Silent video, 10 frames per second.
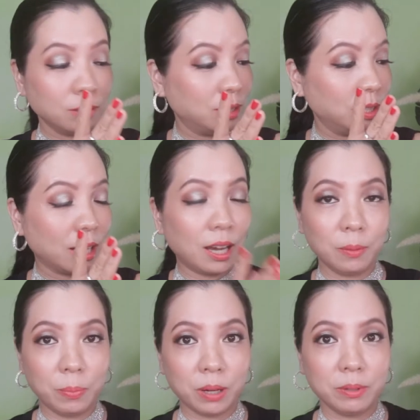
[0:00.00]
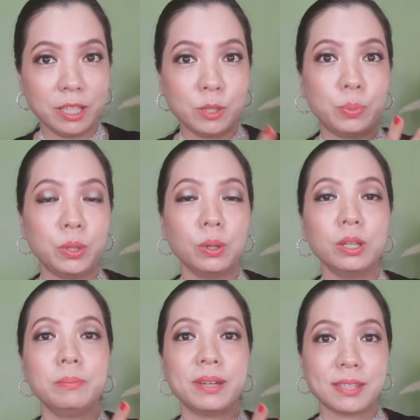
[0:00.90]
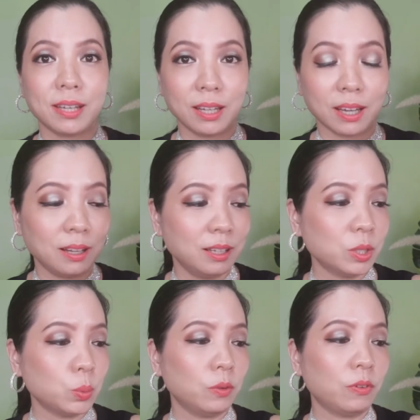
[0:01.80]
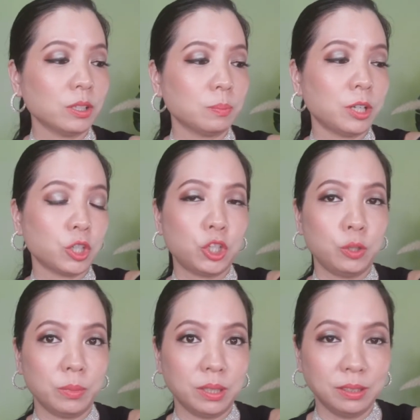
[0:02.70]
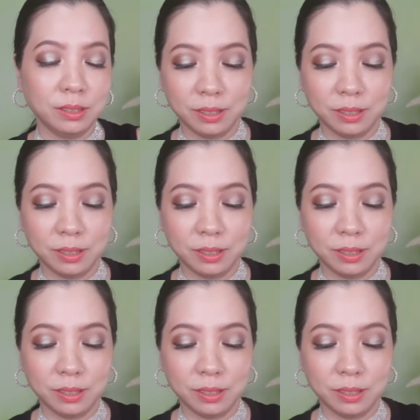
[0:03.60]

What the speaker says: the ColourPop is purely metallic colors without much shimmer.